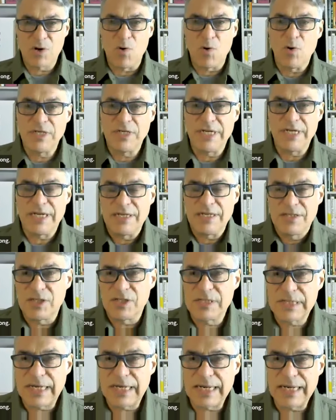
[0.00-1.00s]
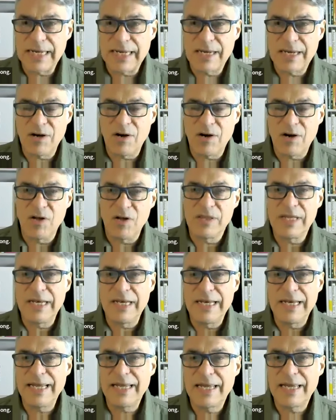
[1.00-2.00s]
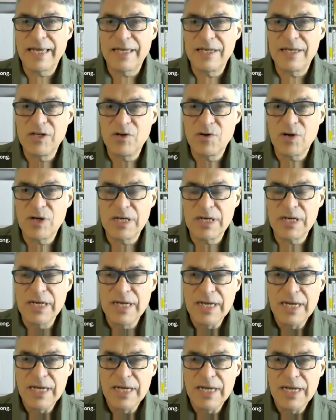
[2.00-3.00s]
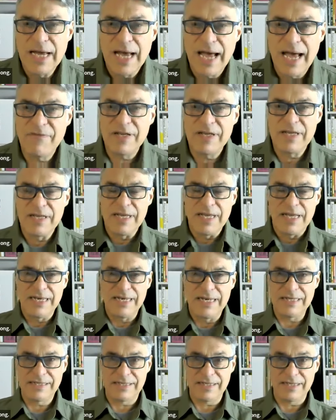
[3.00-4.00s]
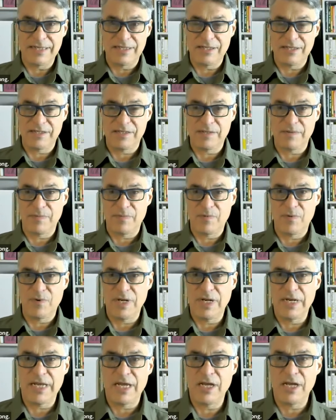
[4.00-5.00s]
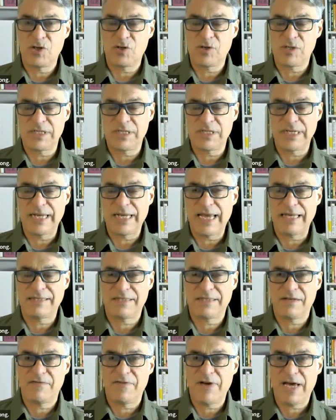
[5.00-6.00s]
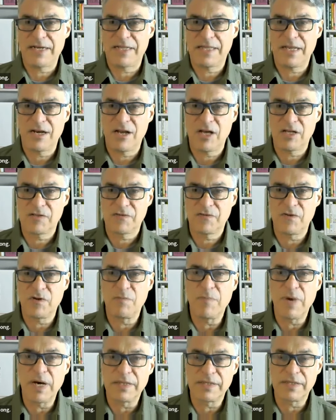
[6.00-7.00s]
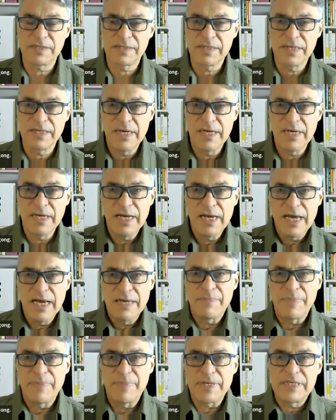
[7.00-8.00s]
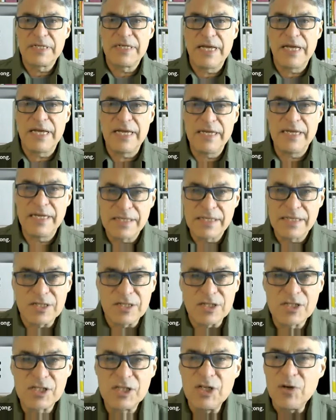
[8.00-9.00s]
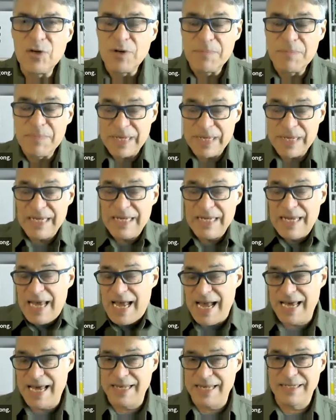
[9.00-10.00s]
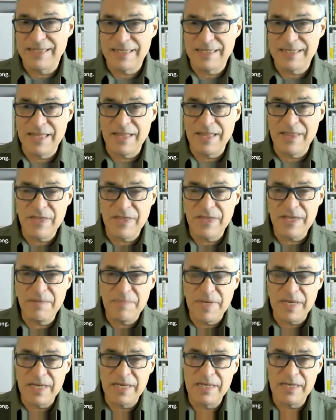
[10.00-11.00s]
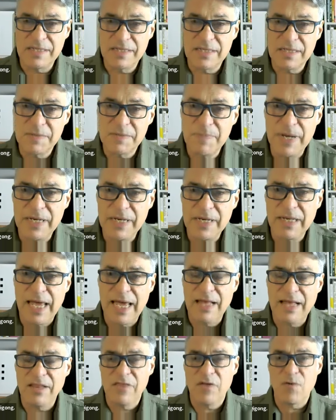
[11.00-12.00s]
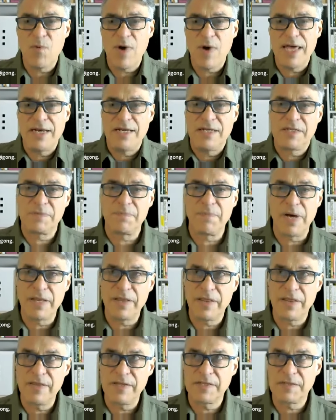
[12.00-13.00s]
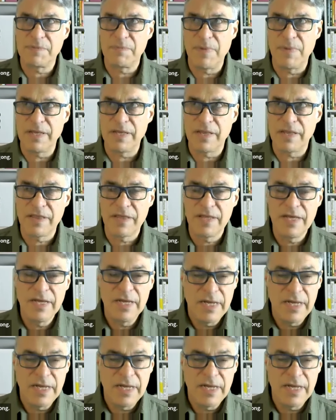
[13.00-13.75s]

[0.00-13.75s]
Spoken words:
recordings, just click on the link and you can have a listen to some really interesting guests I've had in the last few months. But today it's just you and me, and the theme is it's Mental Health Awareness Month this month.